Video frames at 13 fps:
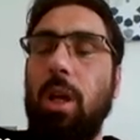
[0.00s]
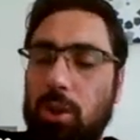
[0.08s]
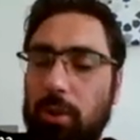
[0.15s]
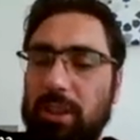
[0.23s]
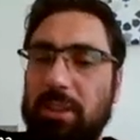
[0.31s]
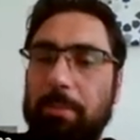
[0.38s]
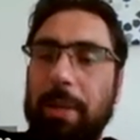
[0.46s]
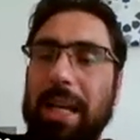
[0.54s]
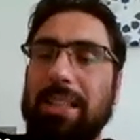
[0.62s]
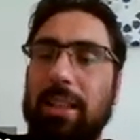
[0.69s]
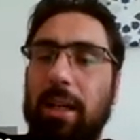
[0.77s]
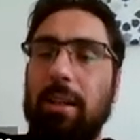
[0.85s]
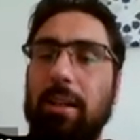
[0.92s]
So it's
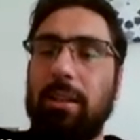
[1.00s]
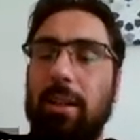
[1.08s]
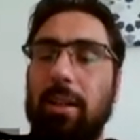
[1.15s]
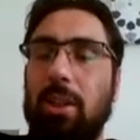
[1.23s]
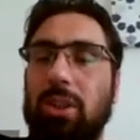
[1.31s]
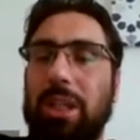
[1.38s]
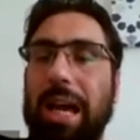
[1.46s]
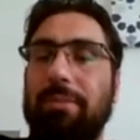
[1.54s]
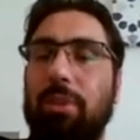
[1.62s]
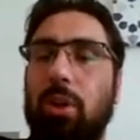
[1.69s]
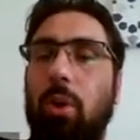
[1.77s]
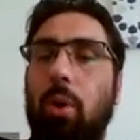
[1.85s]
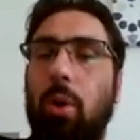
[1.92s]
better to have
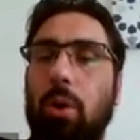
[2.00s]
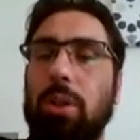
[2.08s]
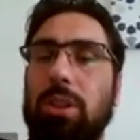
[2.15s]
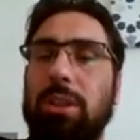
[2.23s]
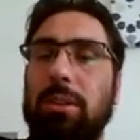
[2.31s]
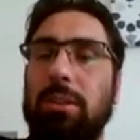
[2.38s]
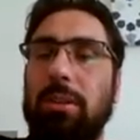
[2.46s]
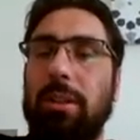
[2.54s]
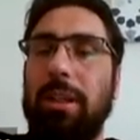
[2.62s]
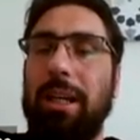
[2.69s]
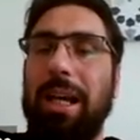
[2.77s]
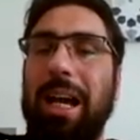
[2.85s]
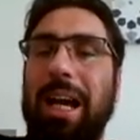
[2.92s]
a cause
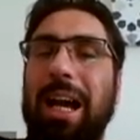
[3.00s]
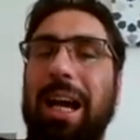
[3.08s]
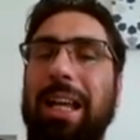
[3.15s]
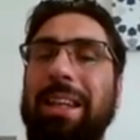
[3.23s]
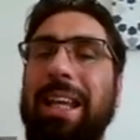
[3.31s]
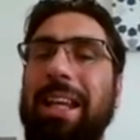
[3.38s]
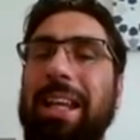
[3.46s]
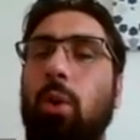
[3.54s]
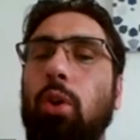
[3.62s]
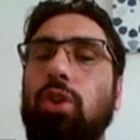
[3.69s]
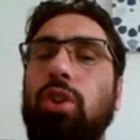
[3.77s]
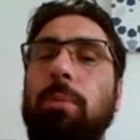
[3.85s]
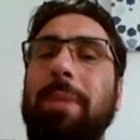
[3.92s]
and then
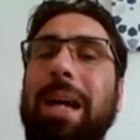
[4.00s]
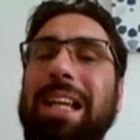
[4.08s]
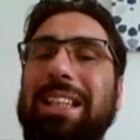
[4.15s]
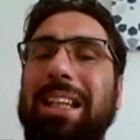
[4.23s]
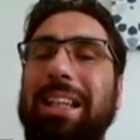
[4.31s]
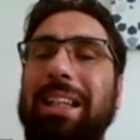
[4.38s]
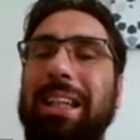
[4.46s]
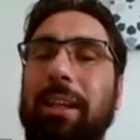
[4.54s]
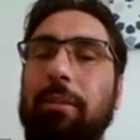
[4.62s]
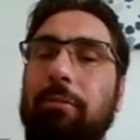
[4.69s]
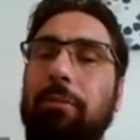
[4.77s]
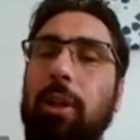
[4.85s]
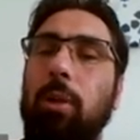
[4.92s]
automatically
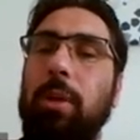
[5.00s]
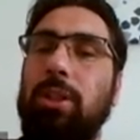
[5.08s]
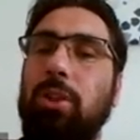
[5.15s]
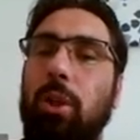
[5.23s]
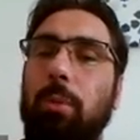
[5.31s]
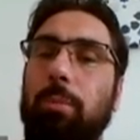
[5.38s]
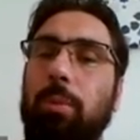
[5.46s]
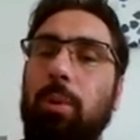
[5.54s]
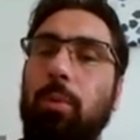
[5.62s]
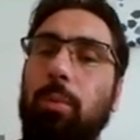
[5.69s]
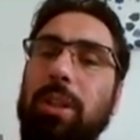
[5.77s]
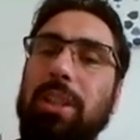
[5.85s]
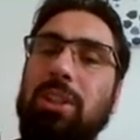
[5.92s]
follow it up
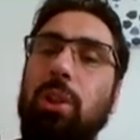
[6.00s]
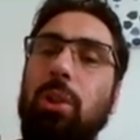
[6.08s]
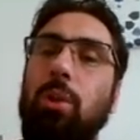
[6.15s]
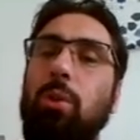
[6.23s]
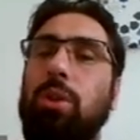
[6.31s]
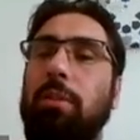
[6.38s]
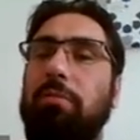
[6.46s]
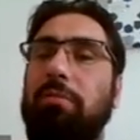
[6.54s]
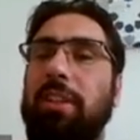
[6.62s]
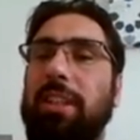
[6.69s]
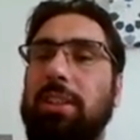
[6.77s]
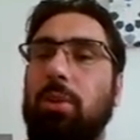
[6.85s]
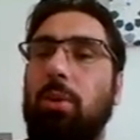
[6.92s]
with the solution for
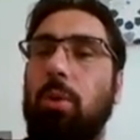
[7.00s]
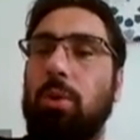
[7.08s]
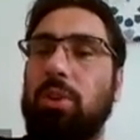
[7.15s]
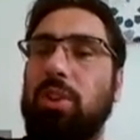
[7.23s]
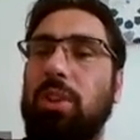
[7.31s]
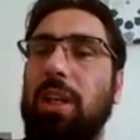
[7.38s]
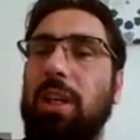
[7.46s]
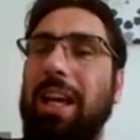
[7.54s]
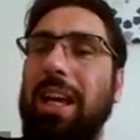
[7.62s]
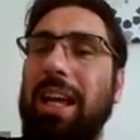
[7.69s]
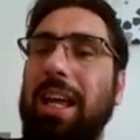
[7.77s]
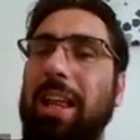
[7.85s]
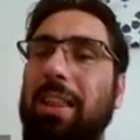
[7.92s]
this cause.
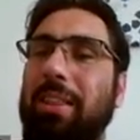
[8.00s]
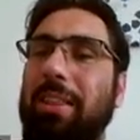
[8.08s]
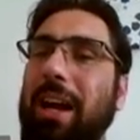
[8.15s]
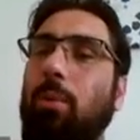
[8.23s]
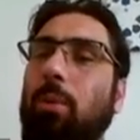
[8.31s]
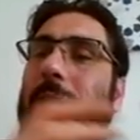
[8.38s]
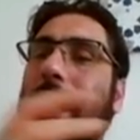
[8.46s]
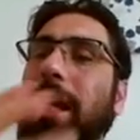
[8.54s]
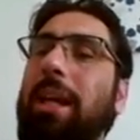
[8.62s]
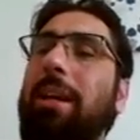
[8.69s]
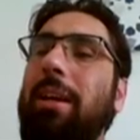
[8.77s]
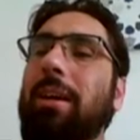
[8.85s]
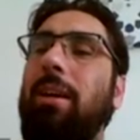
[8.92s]
That
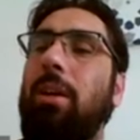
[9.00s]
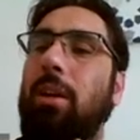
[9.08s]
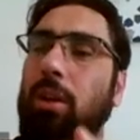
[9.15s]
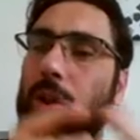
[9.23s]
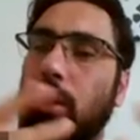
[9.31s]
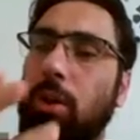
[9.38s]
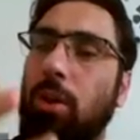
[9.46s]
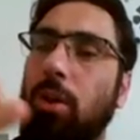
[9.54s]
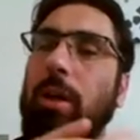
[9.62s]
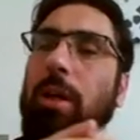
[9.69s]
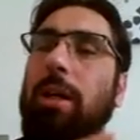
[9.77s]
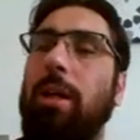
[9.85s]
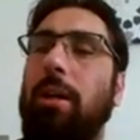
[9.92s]
way,
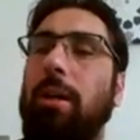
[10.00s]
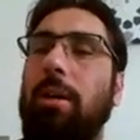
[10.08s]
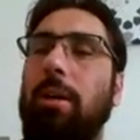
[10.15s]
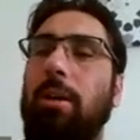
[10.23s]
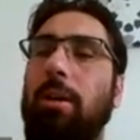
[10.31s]
the